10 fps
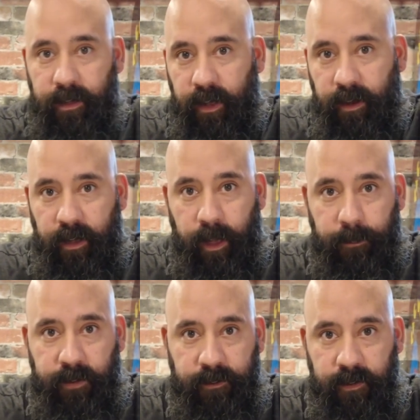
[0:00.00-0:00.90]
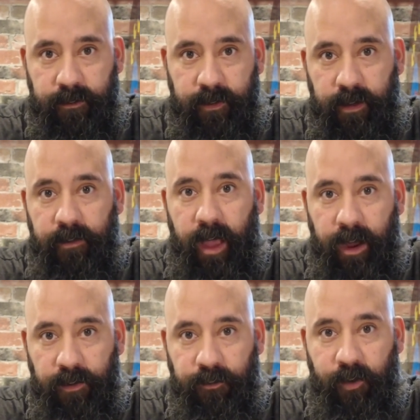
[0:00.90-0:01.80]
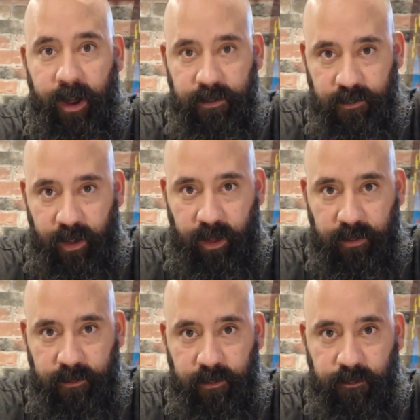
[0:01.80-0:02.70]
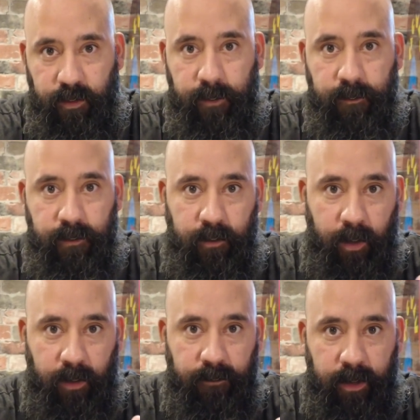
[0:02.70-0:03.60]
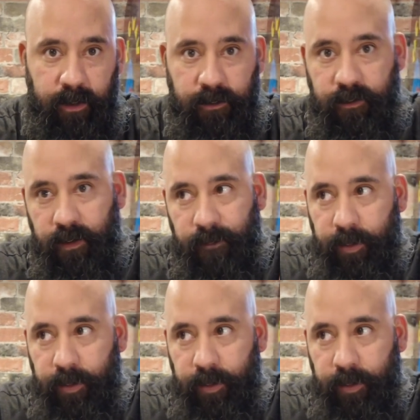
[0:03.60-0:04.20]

that encompasses the entire franchise from 12-inch.